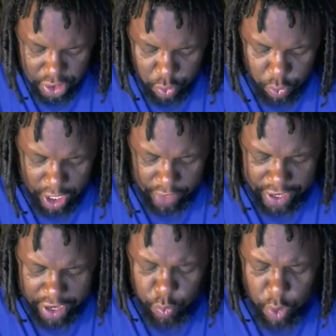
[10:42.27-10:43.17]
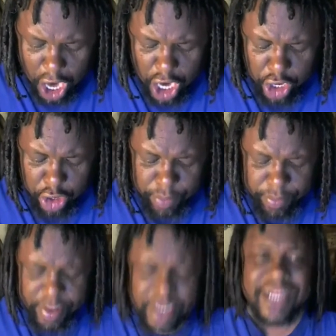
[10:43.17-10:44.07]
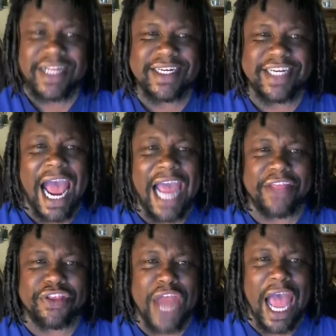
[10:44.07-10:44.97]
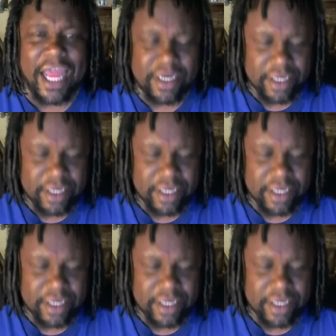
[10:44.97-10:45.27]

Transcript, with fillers: Where their worm dieth not.